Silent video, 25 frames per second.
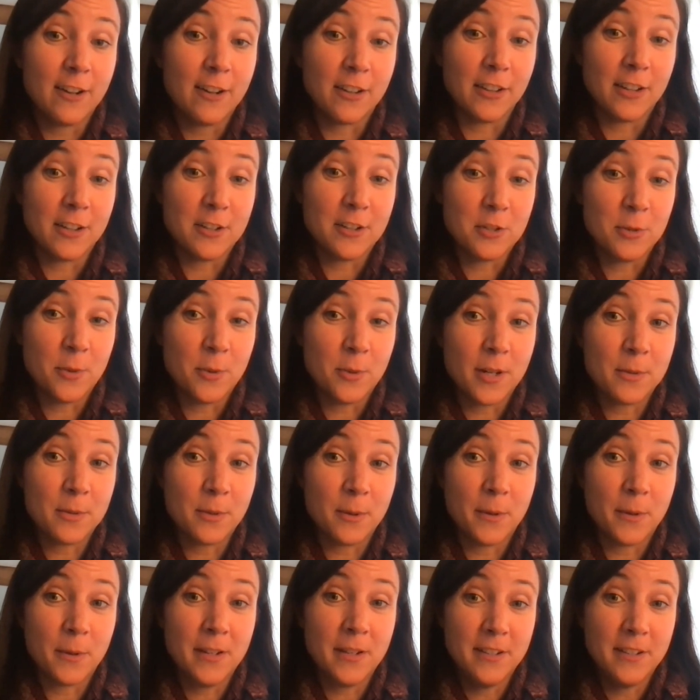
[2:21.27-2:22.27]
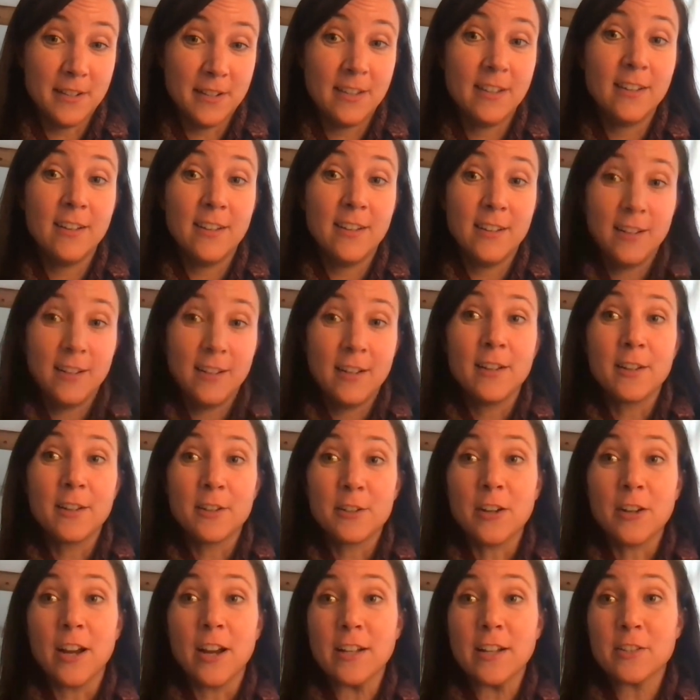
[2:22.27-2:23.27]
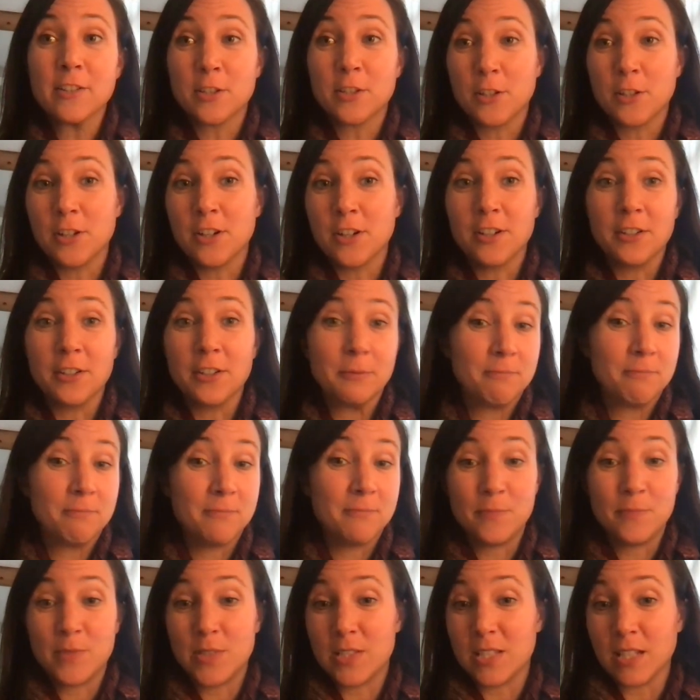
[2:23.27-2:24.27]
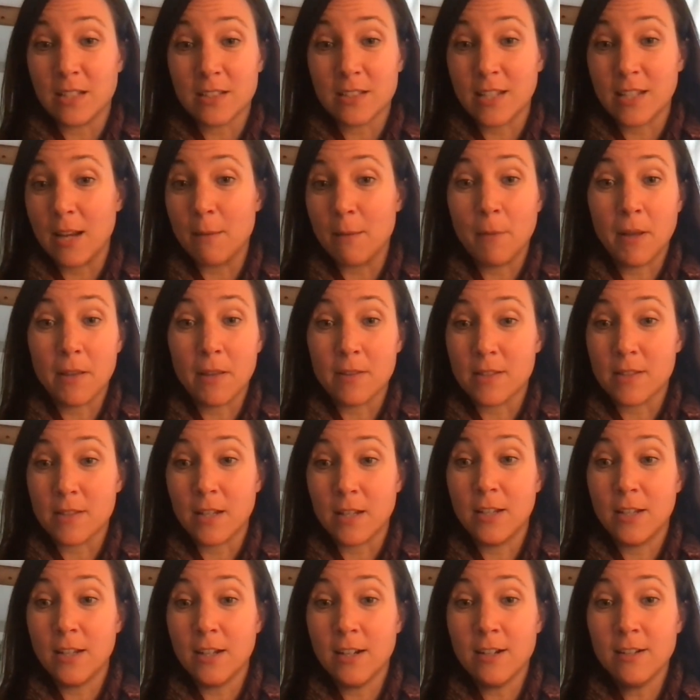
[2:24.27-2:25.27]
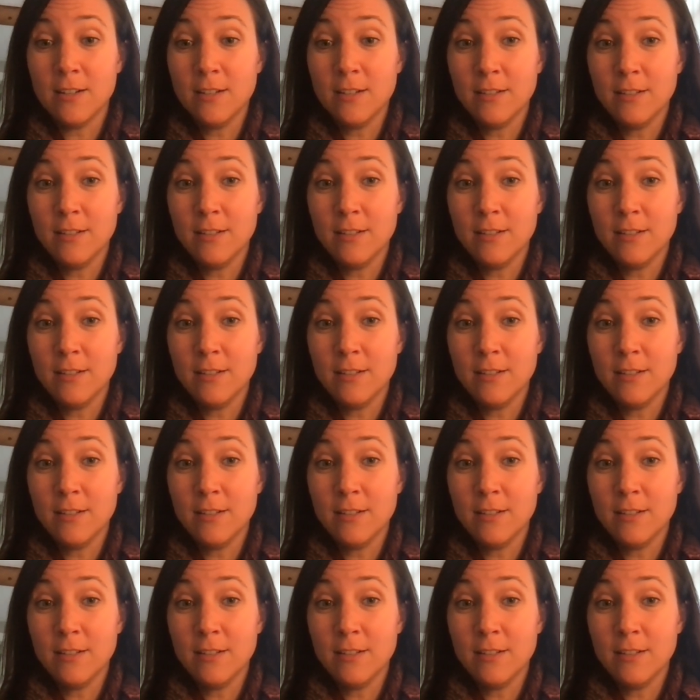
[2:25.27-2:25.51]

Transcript: Earlier in Great. So you're six, eight months in here.